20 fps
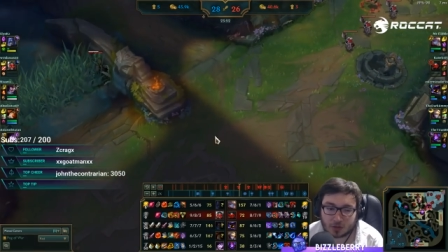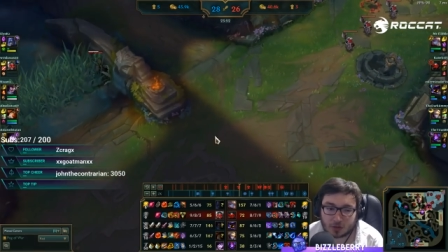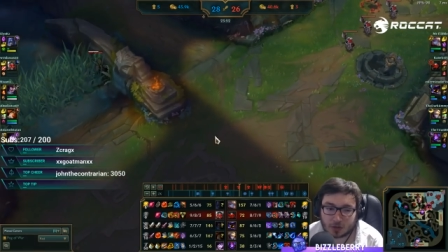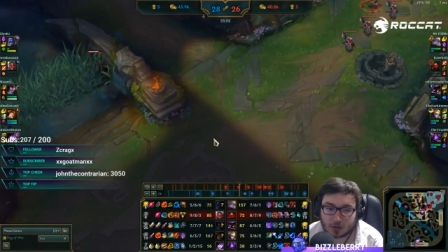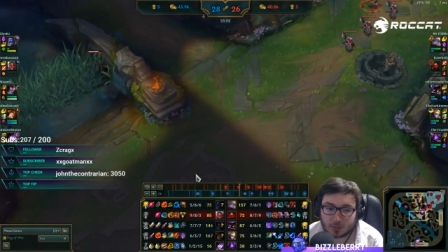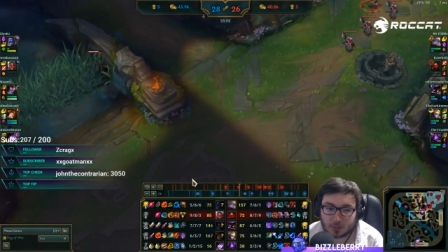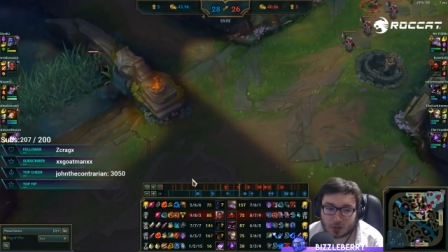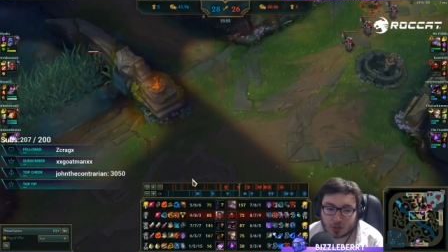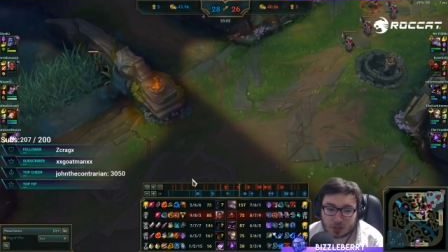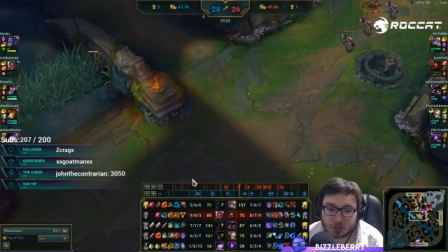You're
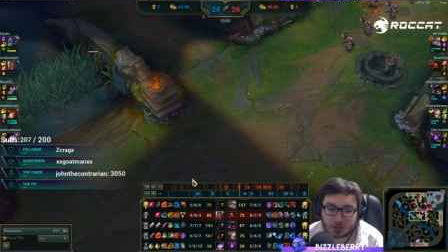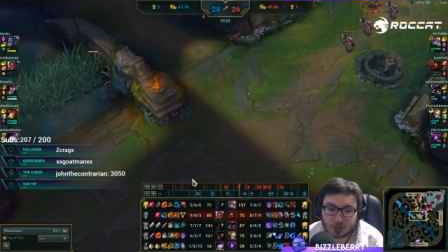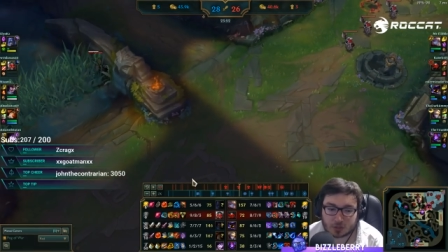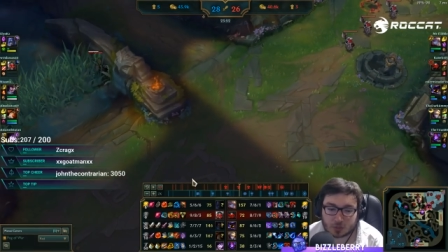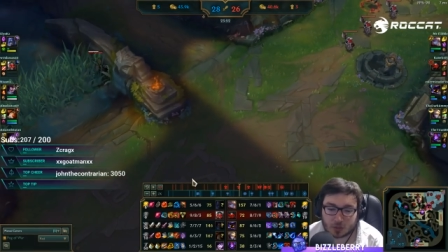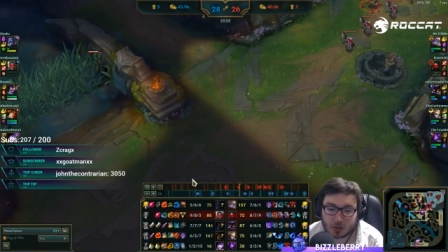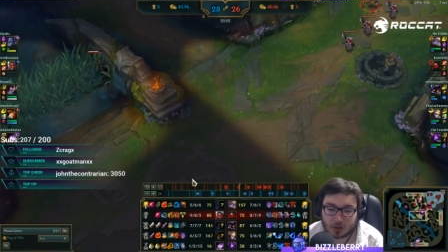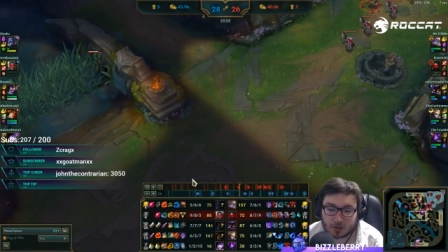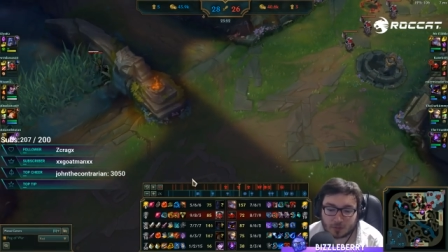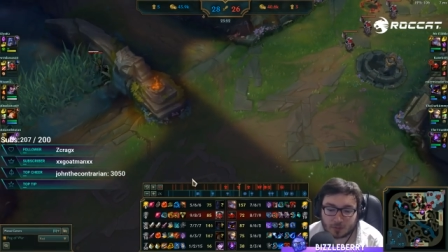going to push in
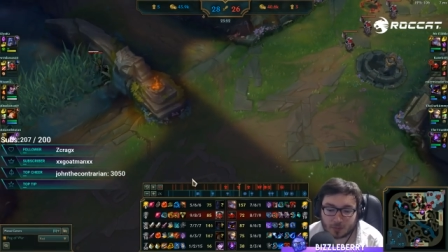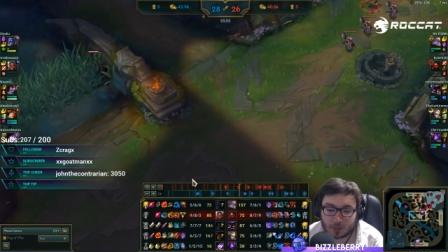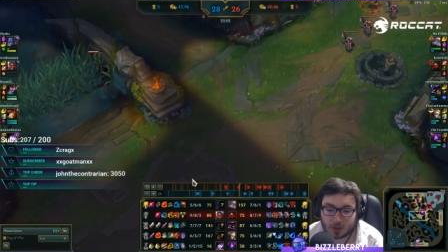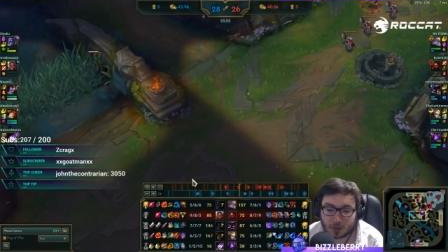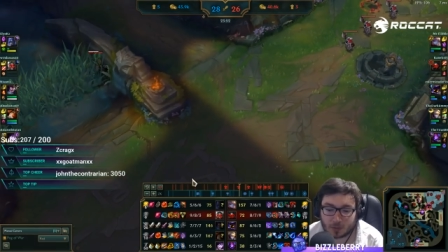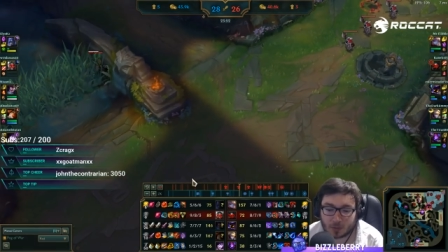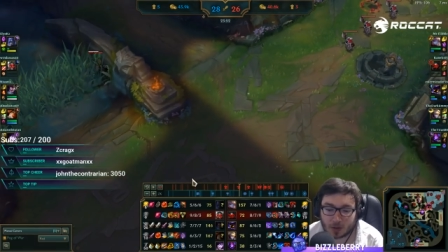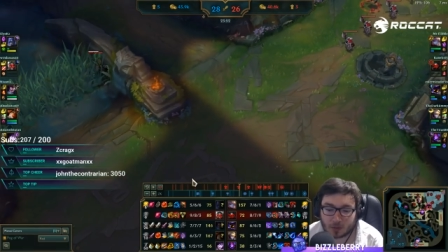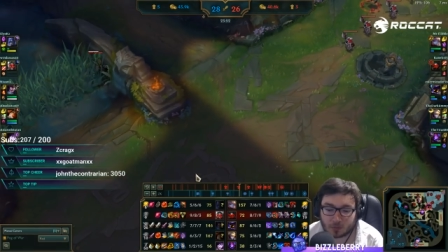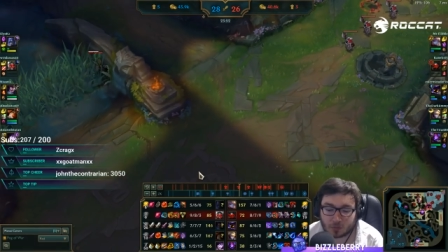this wave,
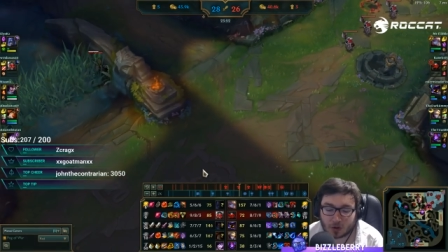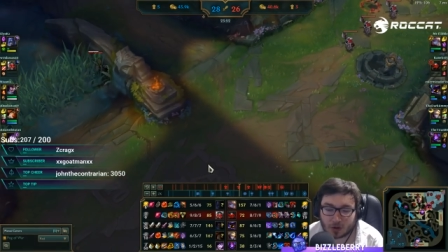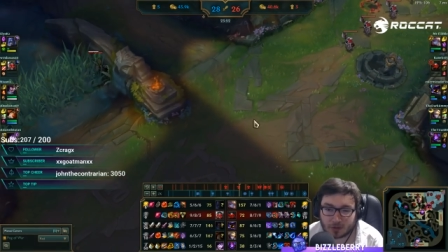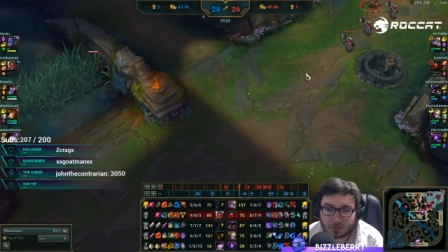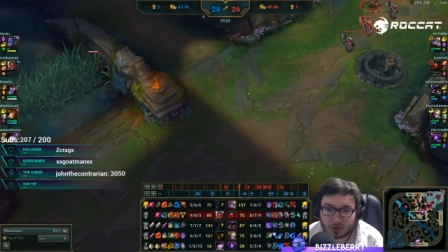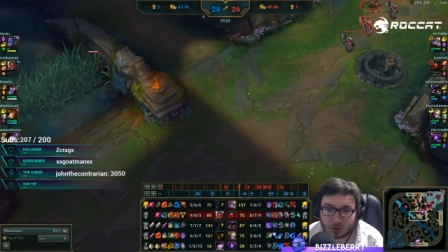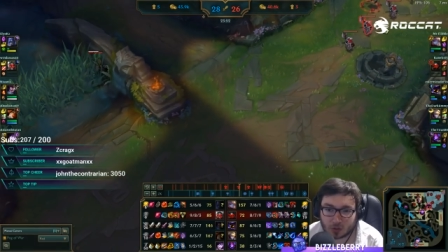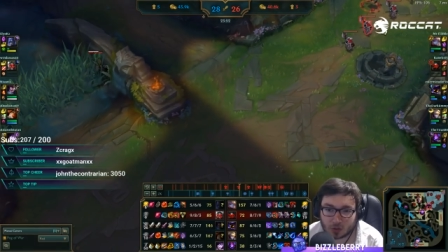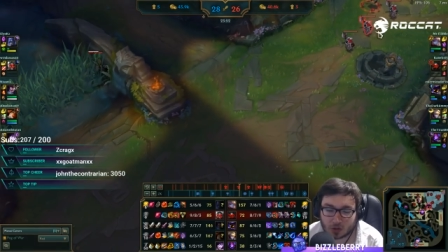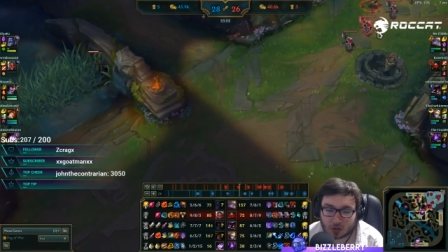but I'm
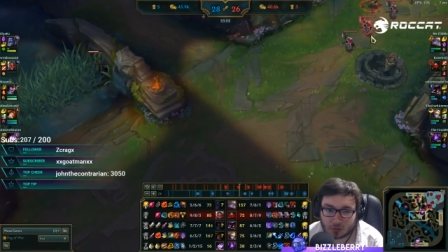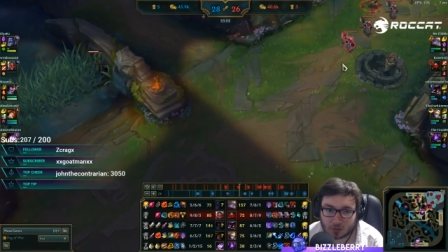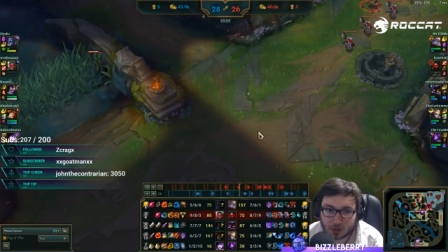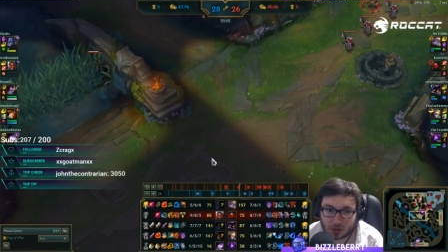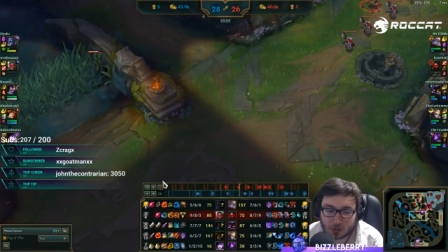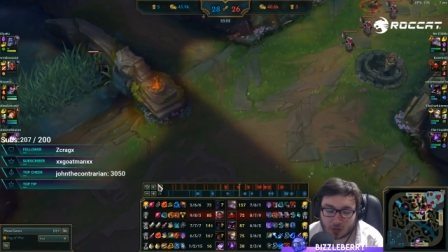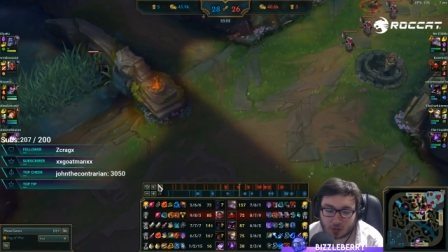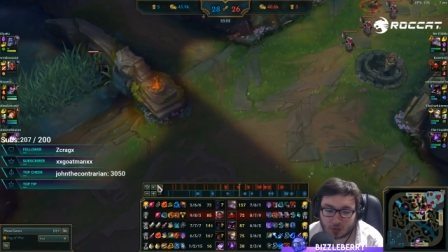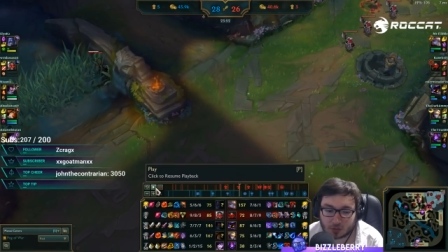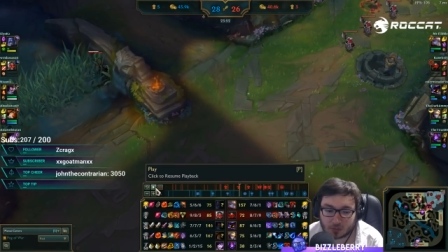bribed that you're going to
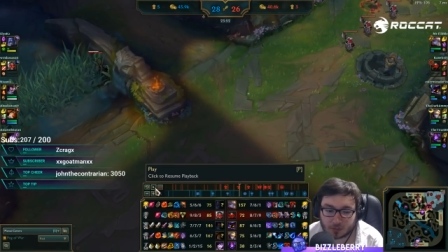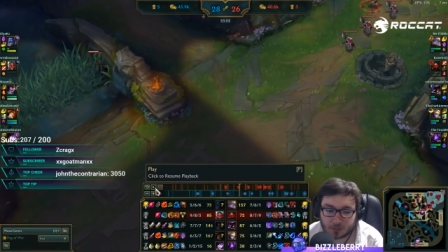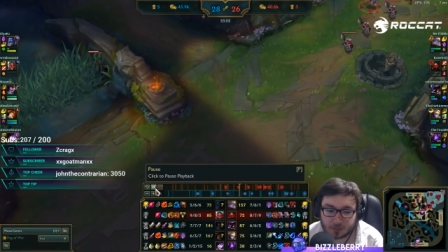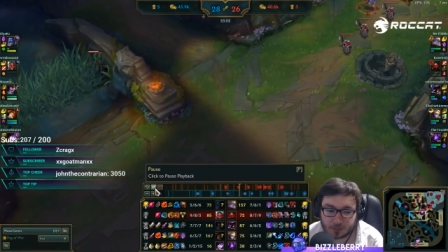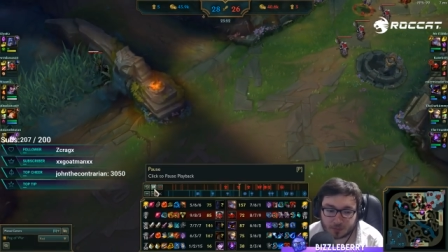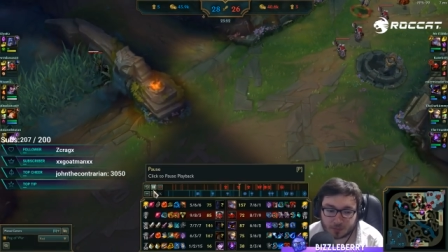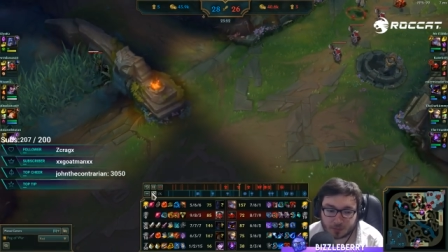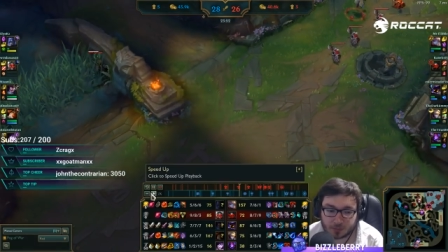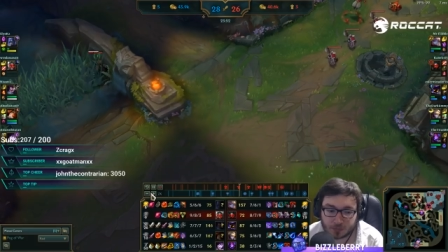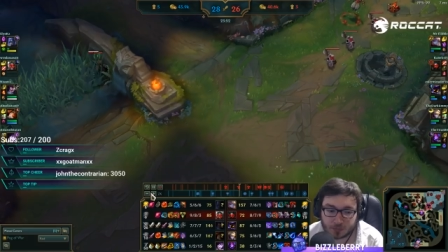recall
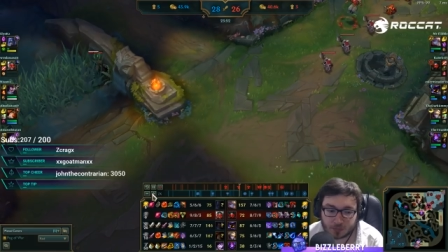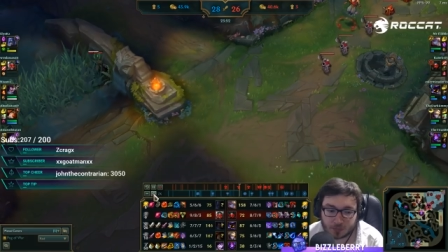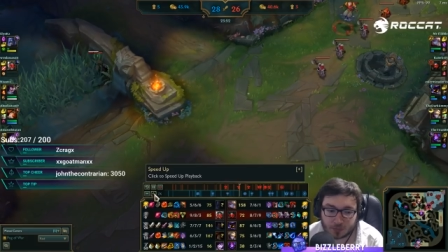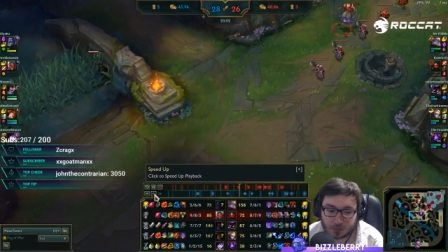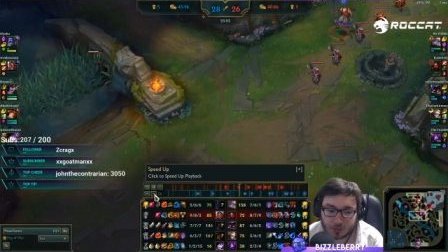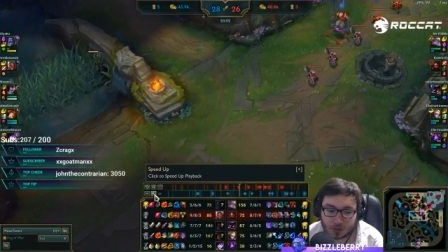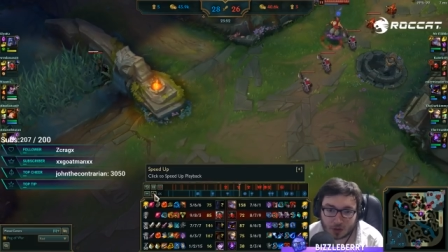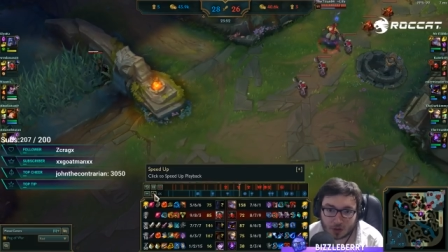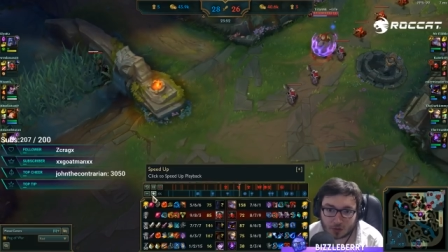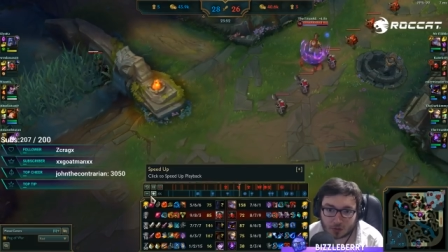
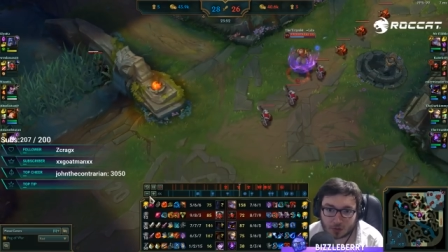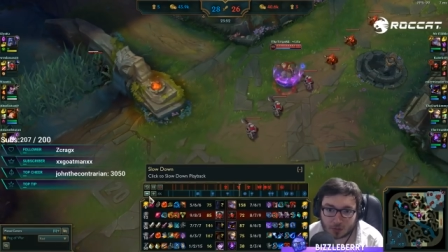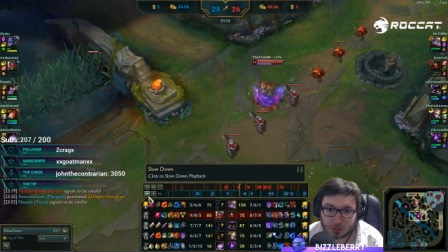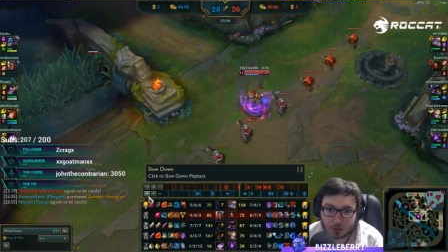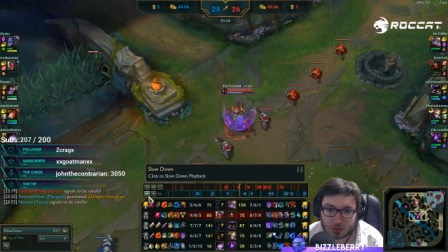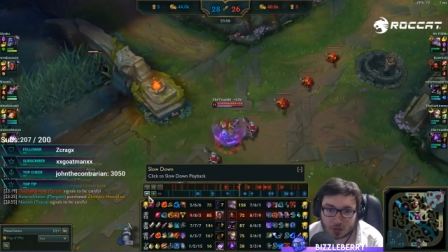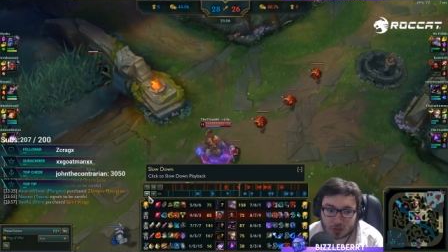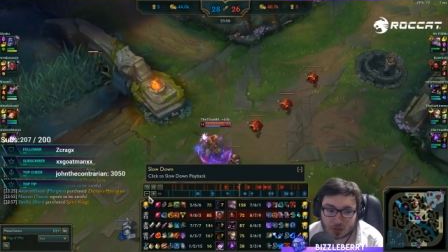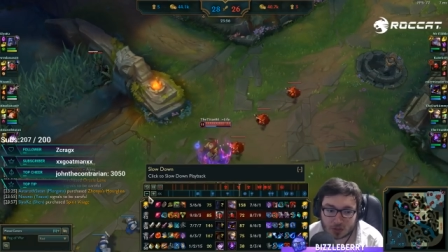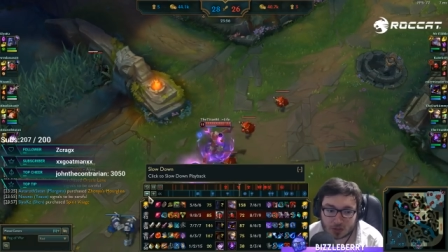after you
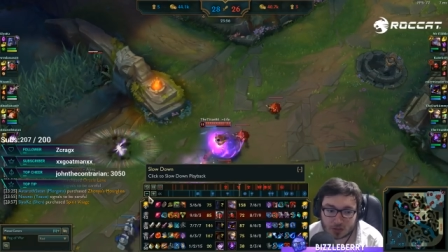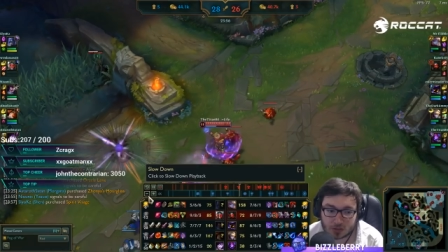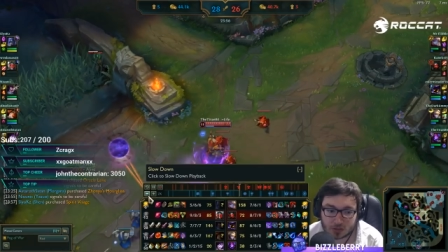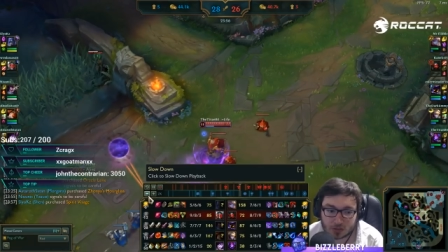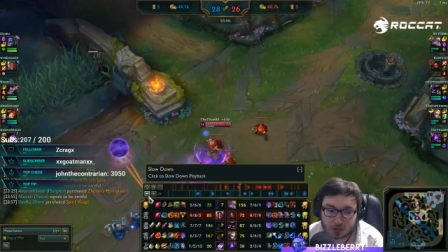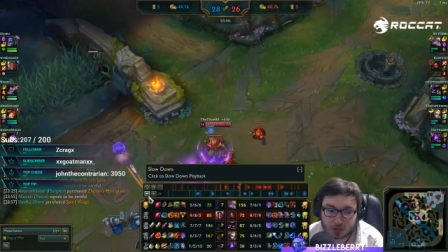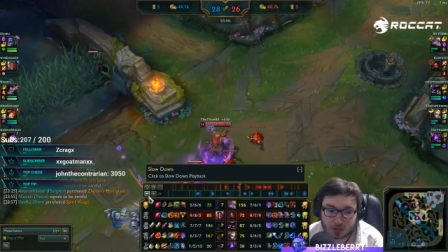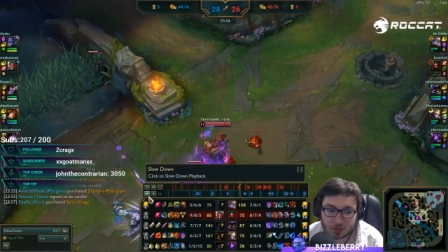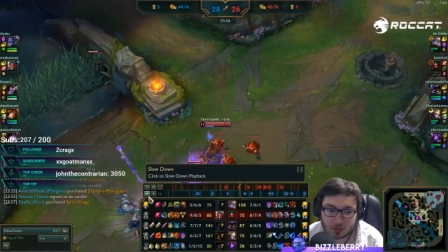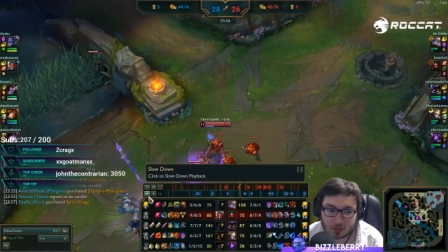push in
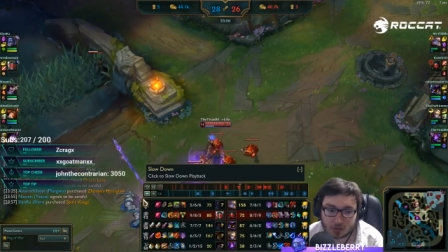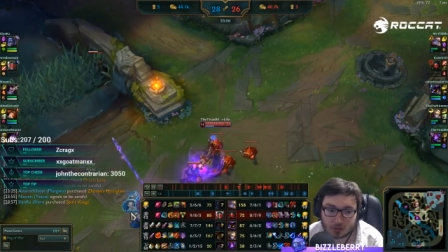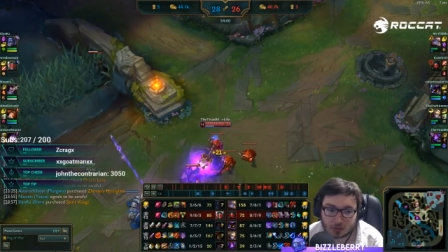this.